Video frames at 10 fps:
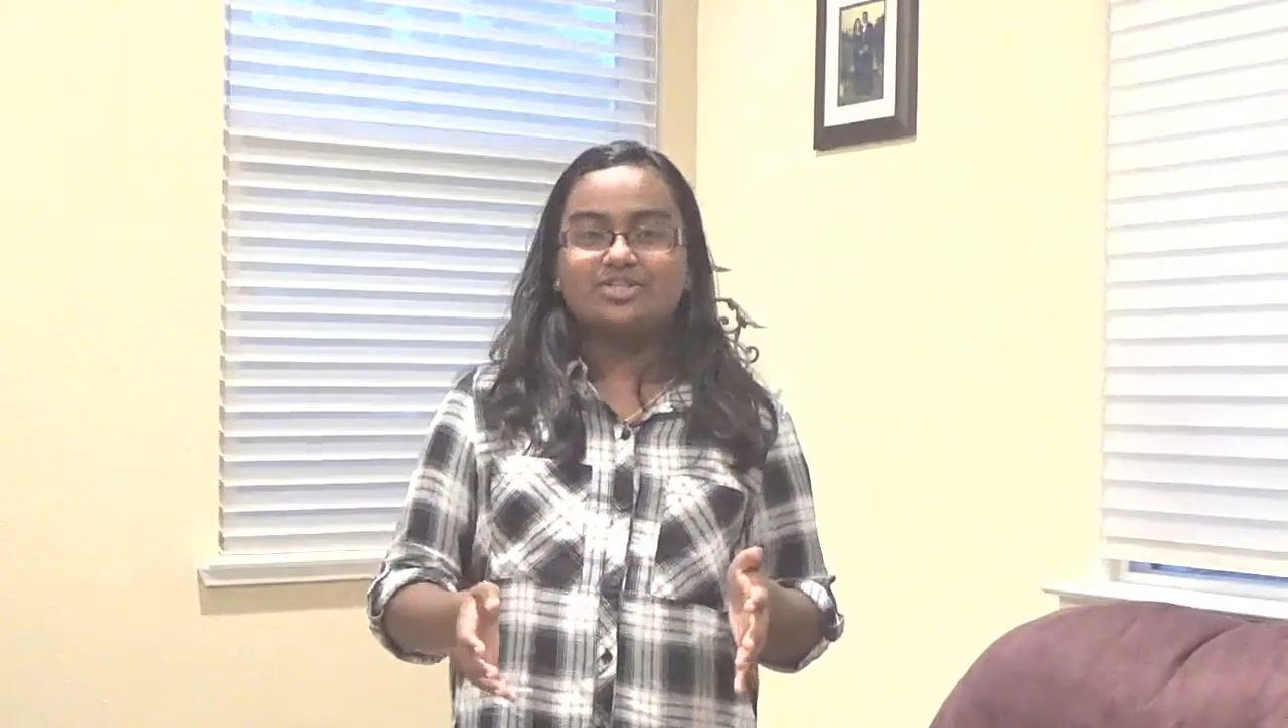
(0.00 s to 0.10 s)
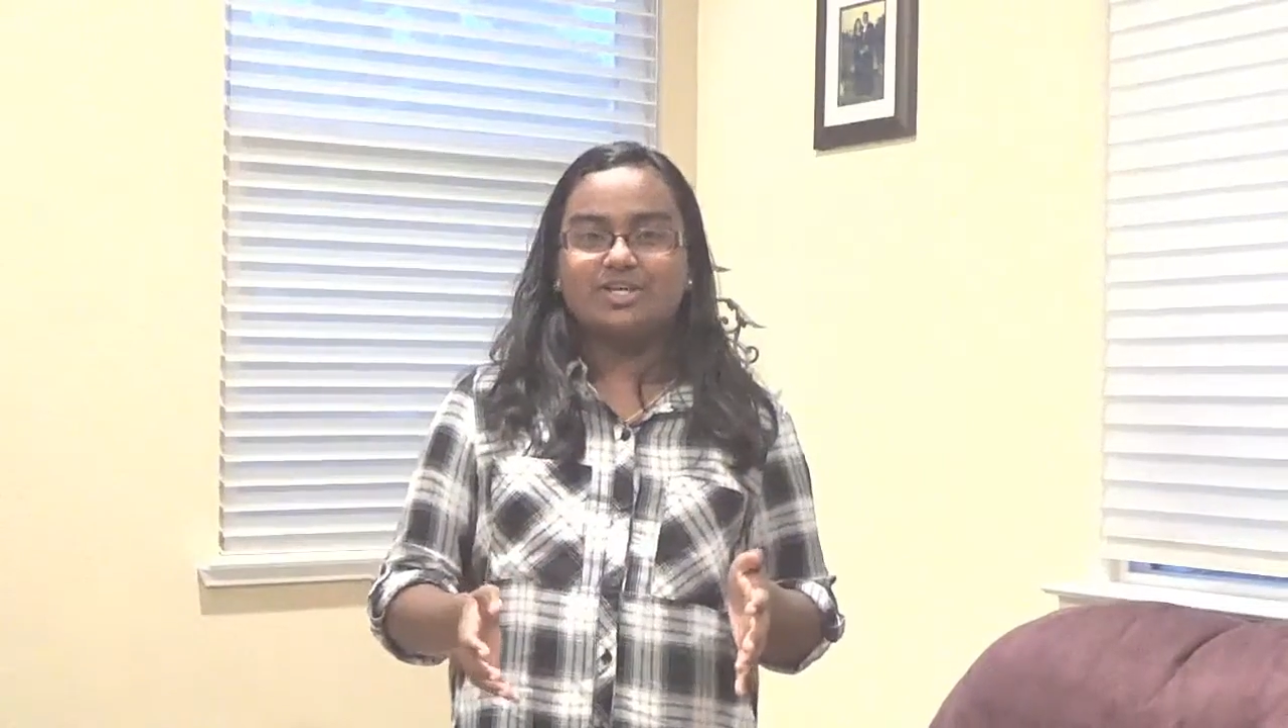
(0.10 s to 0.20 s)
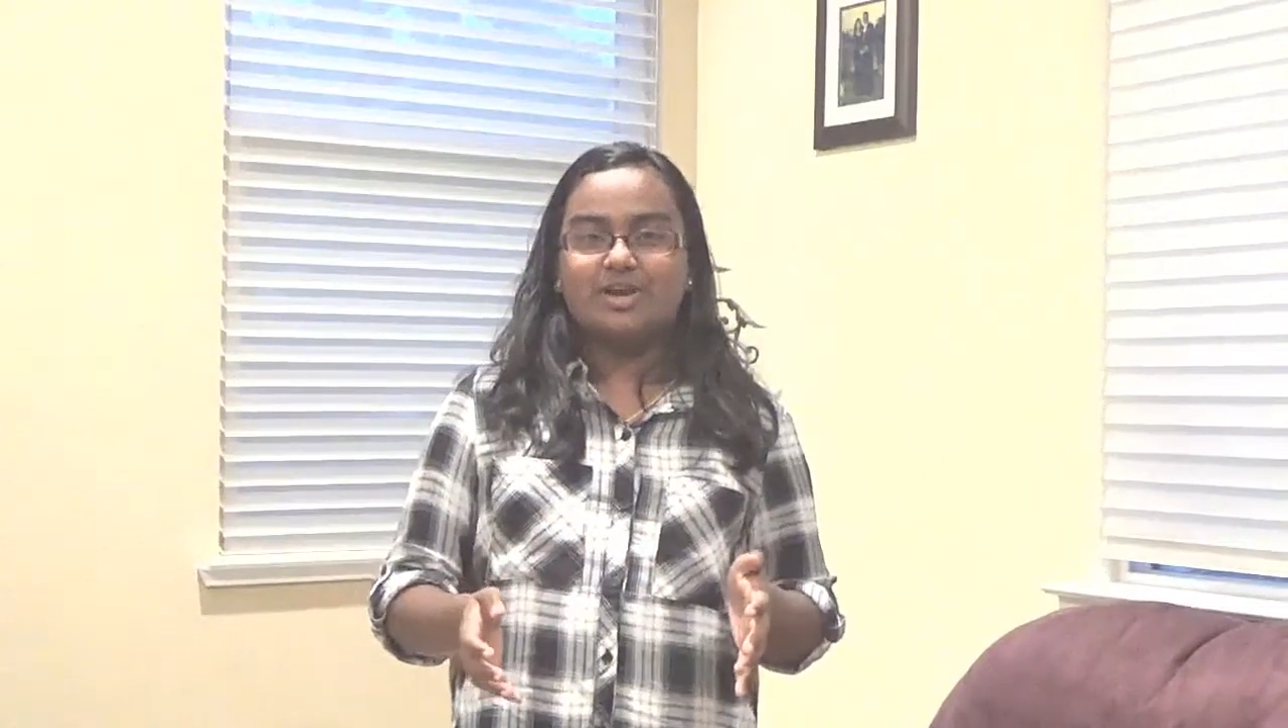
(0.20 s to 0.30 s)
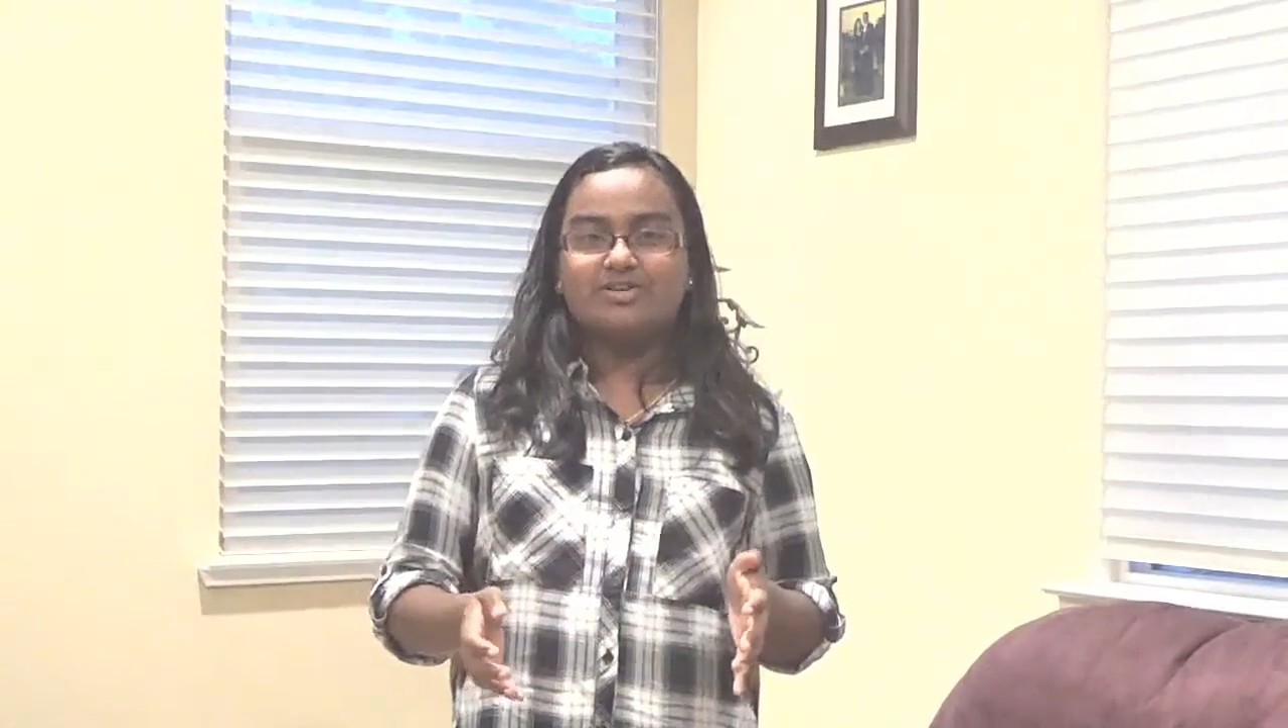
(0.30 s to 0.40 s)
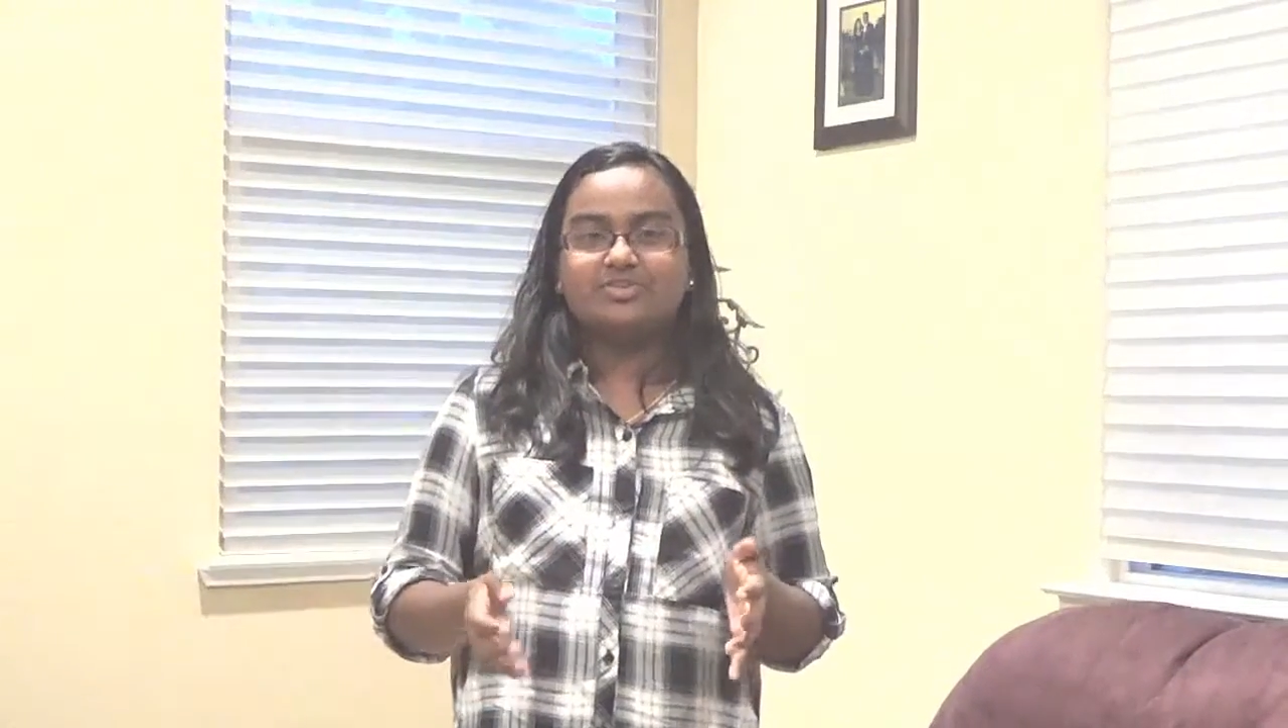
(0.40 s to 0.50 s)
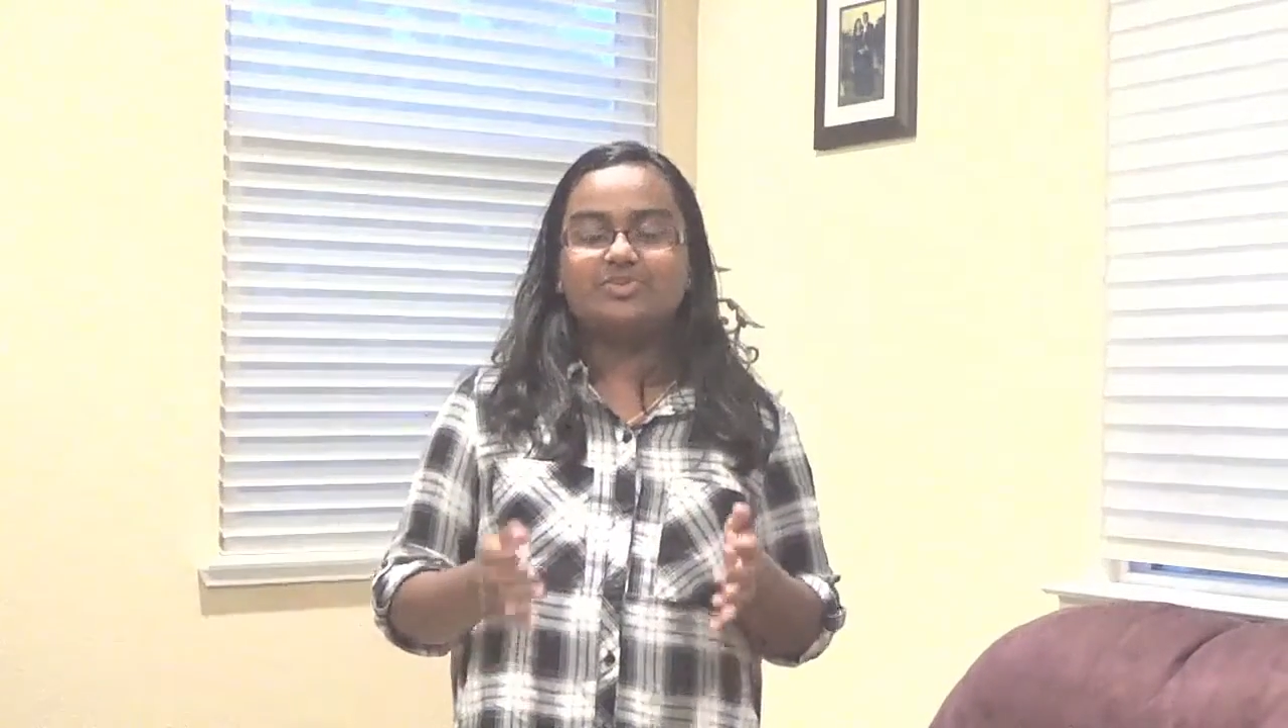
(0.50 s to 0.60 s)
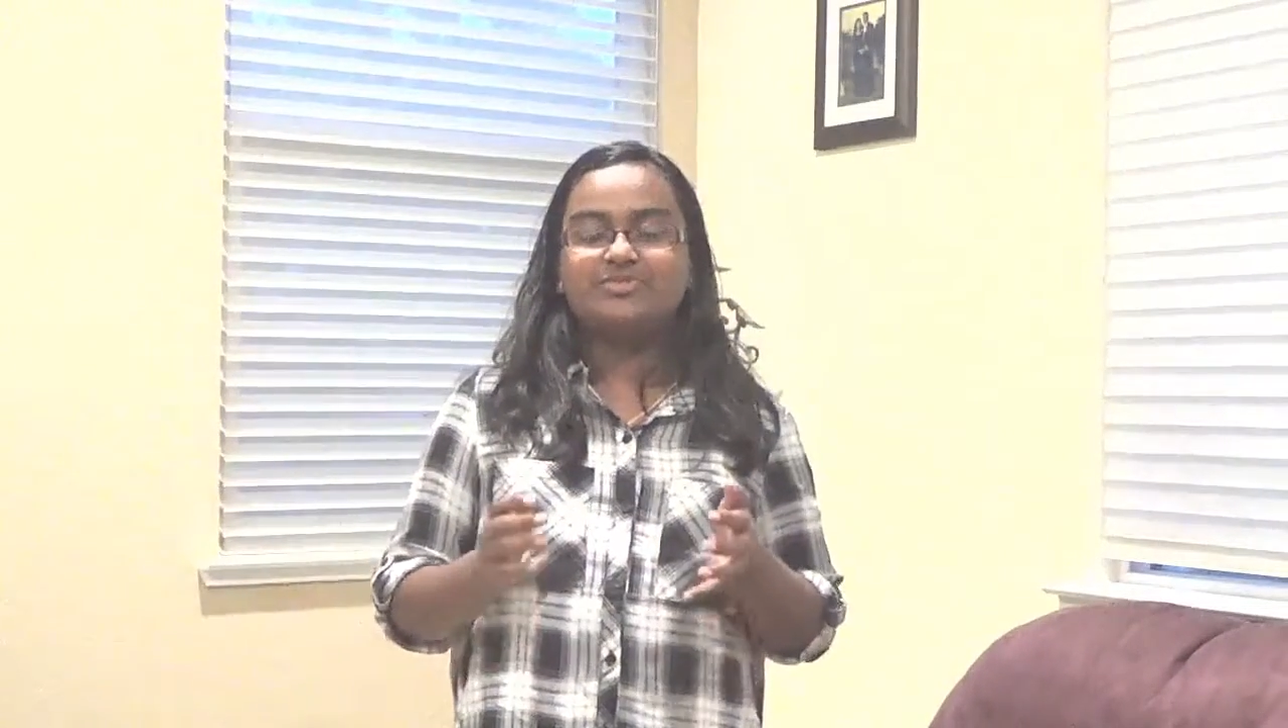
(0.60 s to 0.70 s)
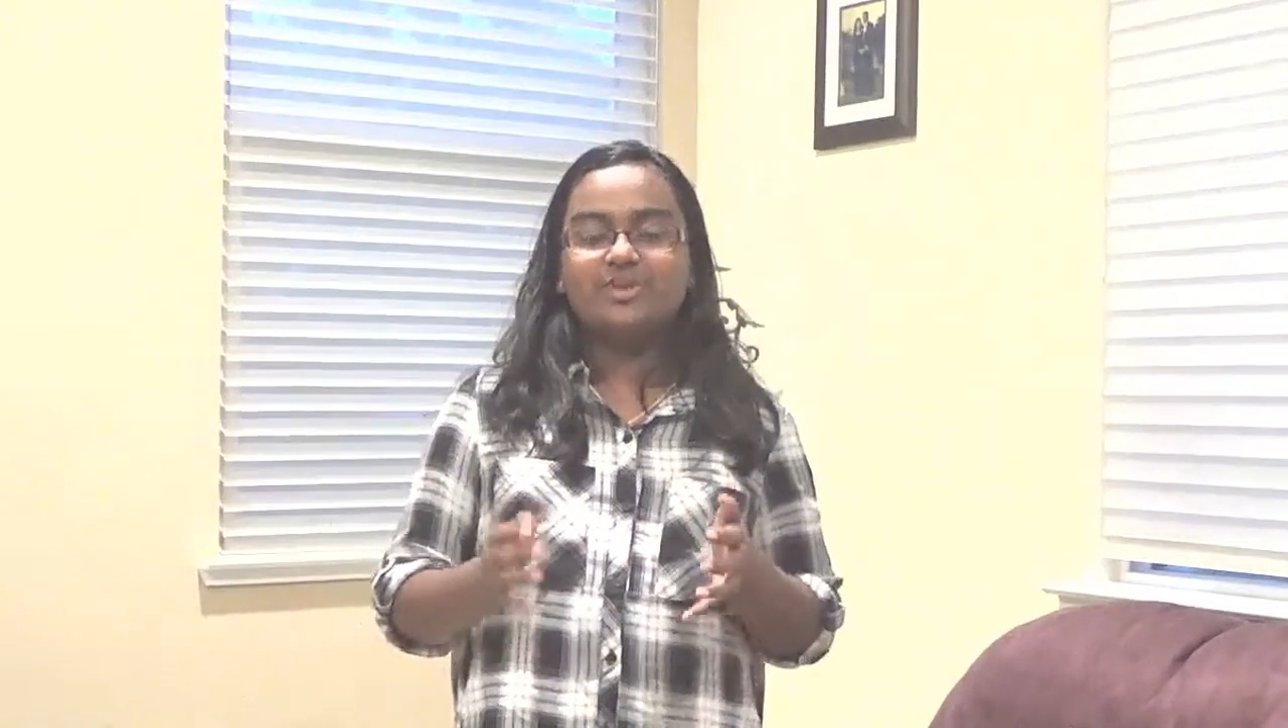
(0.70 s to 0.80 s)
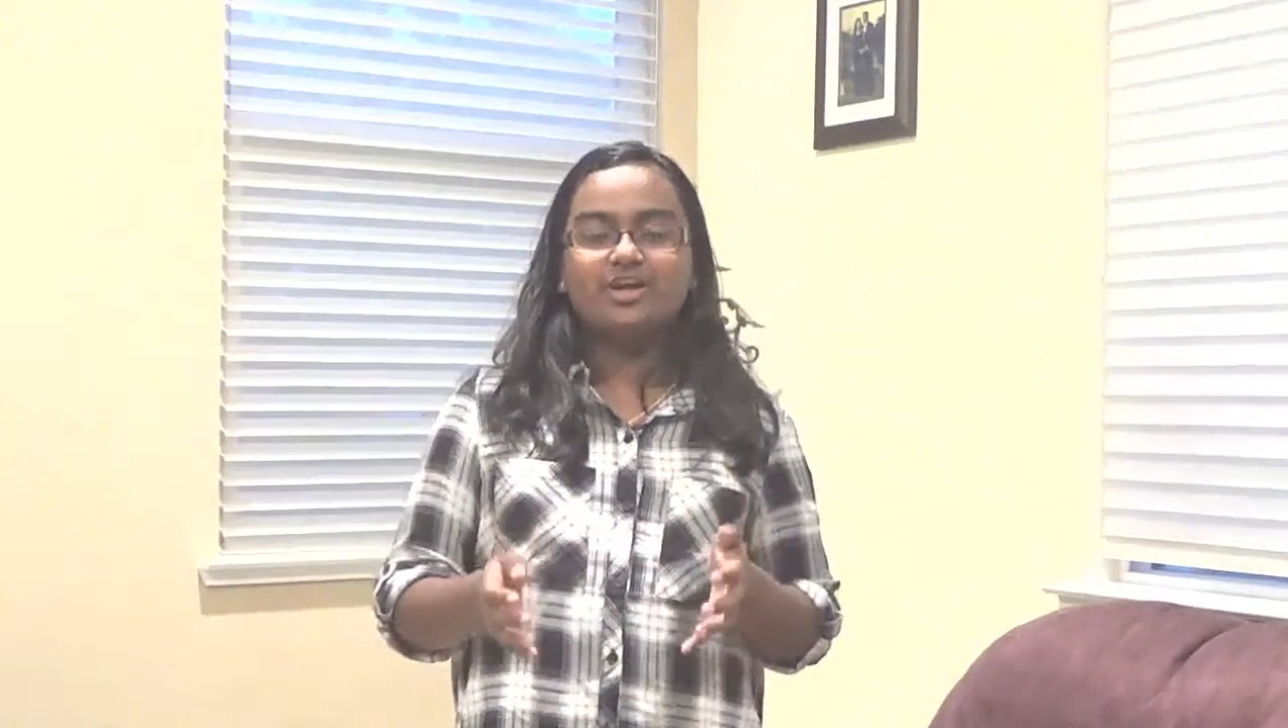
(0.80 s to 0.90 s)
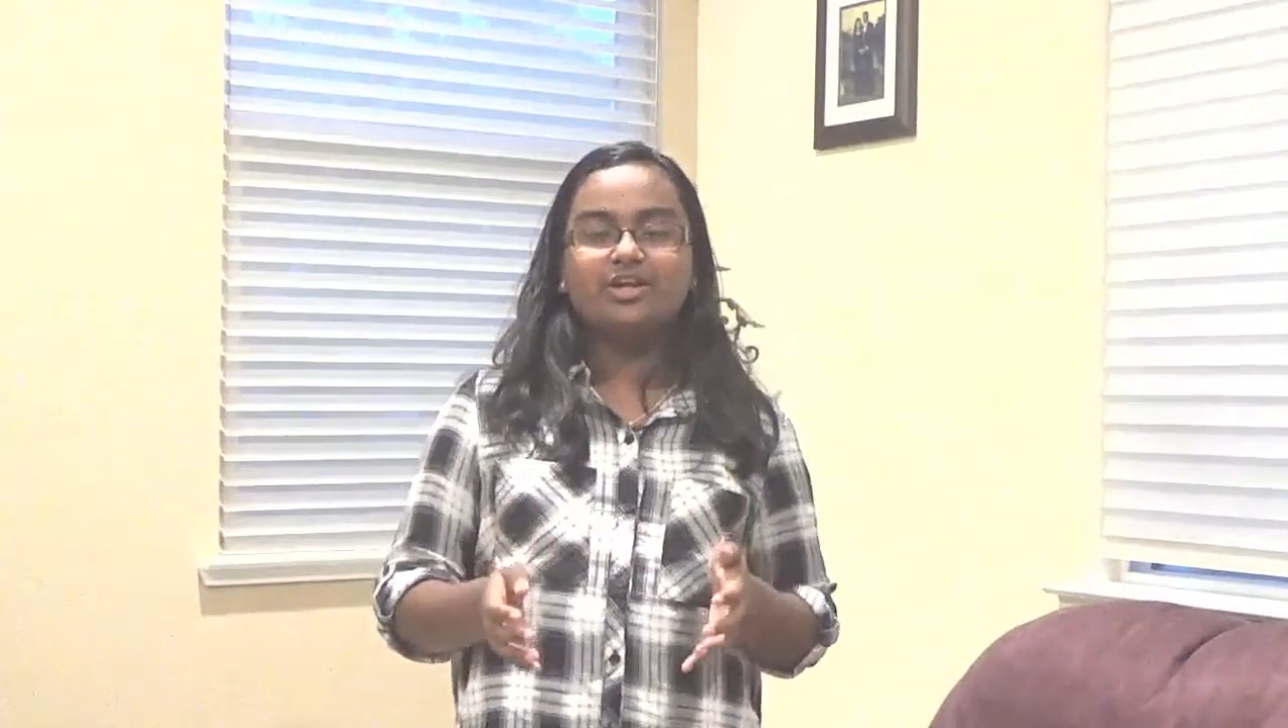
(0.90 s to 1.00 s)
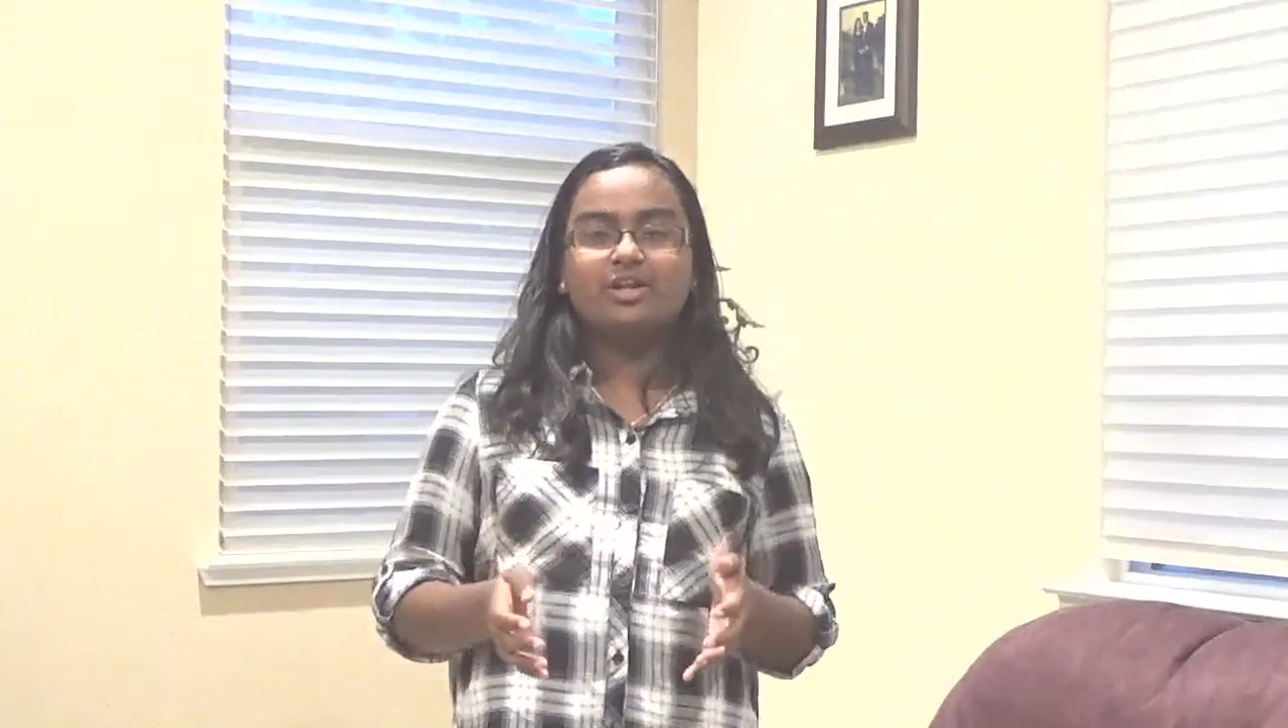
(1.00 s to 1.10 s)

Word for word: Crecerus was very